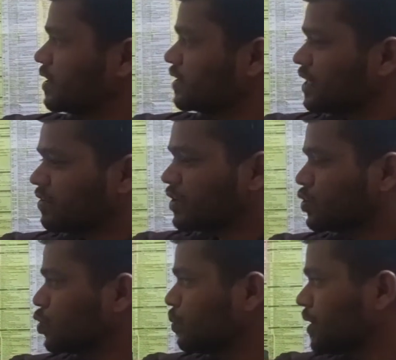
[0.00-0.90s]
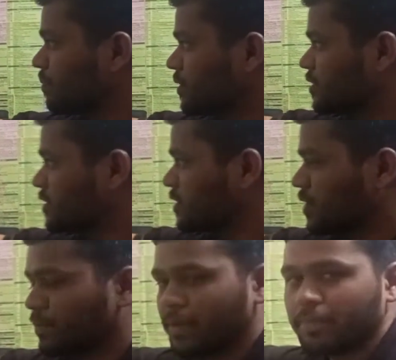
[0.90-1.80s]
there are two papers:
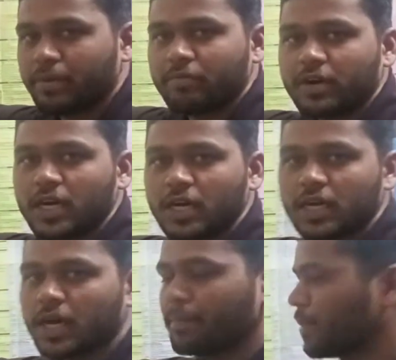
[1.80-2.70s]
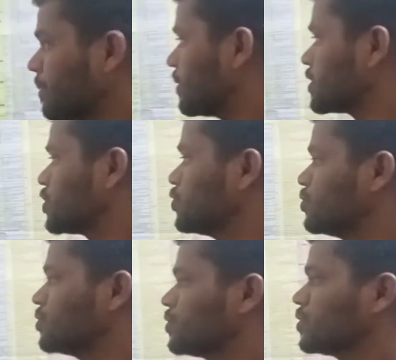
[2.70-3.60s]
paper 1 and paper 2.